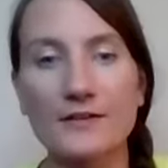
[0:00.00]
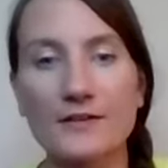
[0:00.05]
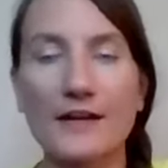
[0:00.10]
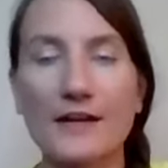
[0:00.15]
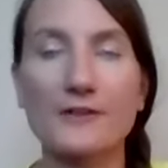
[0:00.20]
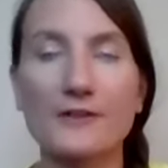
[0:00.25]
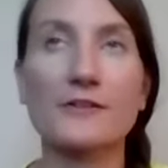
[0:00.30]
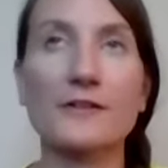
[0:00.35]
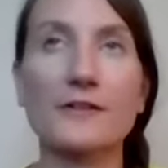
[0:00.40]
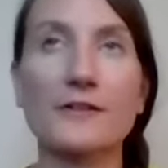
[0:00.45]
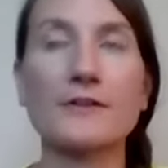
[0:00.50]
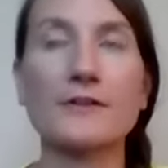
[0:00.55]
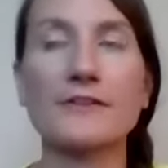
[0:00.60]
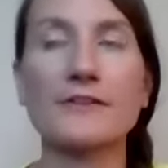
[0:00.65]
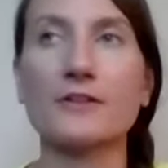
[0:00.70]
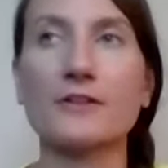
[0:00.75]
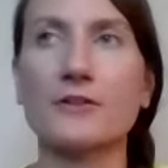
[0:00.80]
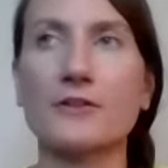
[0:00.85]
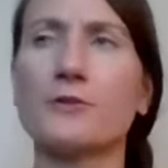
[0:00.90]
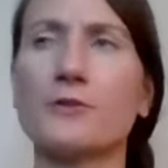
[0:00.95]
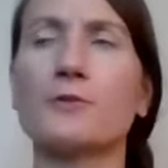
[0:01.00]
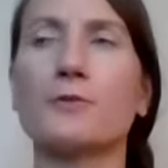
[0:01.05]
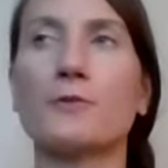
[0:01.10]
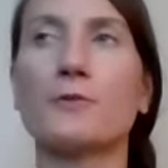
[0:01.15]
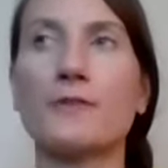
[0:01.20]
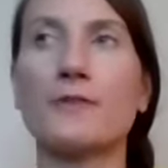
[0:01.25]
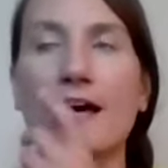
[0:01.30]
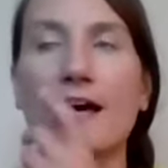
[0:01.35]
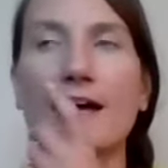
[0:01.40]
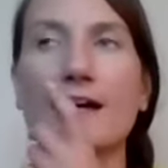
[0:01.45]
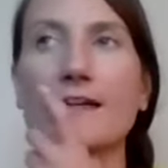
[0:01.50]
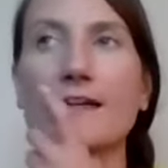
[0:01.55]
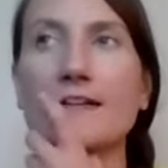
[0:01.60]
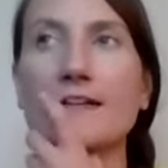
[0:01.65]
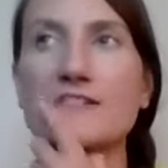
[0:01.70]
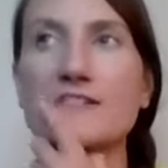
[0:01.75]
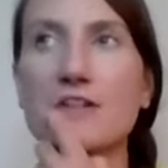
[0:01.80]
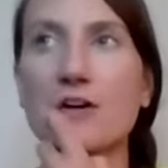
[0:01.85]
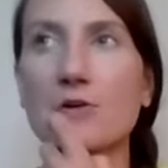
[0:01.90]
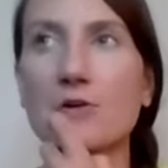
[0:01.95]
I, agree with you that
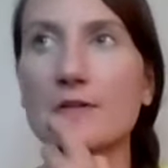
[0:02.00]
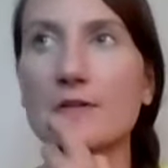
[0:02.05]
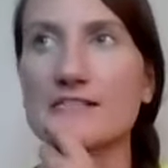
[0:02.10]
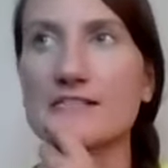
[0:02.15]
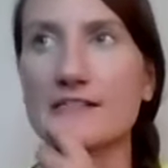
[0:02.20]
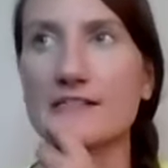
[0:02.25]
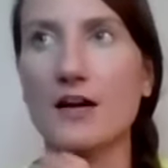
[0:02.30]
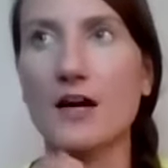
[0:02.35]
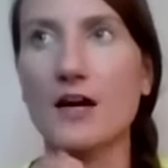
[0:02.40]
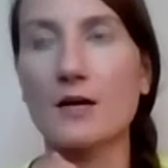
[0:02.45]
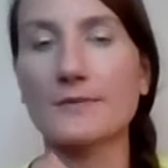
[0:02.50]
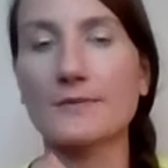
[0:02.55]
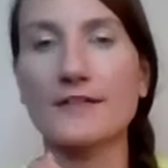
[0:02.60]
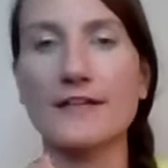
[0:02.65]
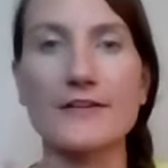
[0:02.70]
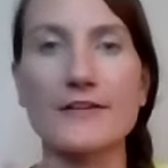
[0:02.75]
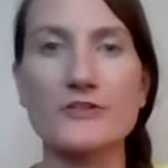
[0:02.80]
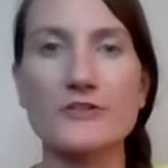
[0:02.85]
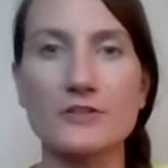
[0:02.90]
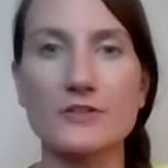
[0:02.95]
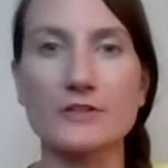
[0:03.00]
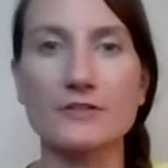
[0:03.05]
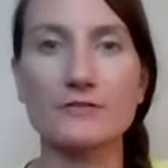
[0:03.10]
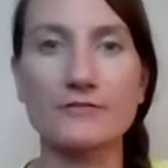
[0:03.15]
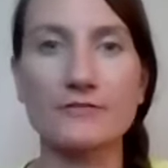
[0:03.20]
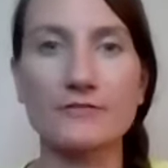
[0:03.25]
it's always a combination of